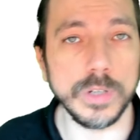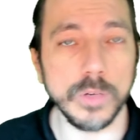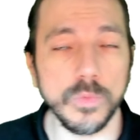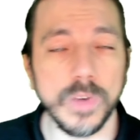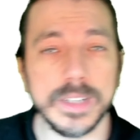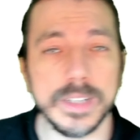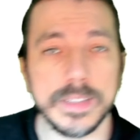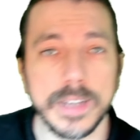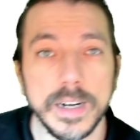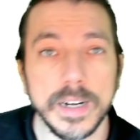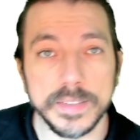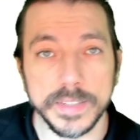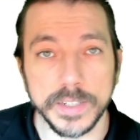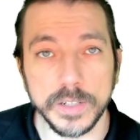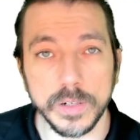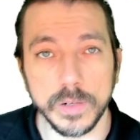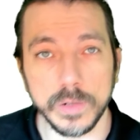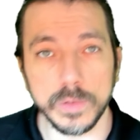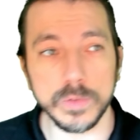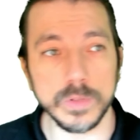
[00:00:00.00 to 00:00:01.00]
What are the
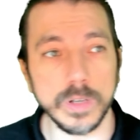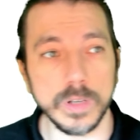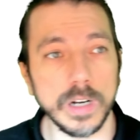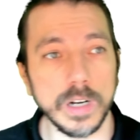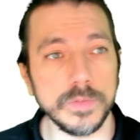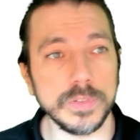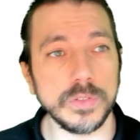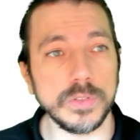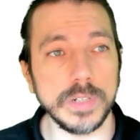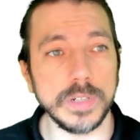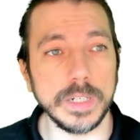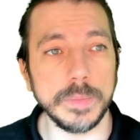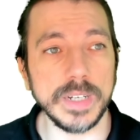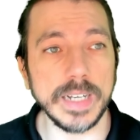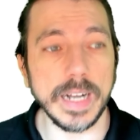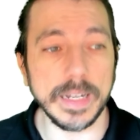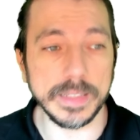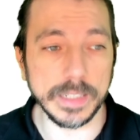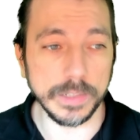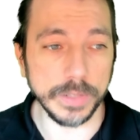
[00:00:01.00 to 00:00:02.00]
goals of Stream
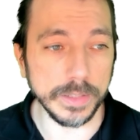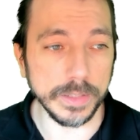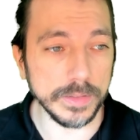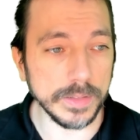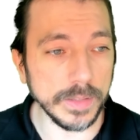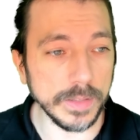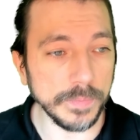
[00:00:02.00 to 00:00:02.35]
Gatherers?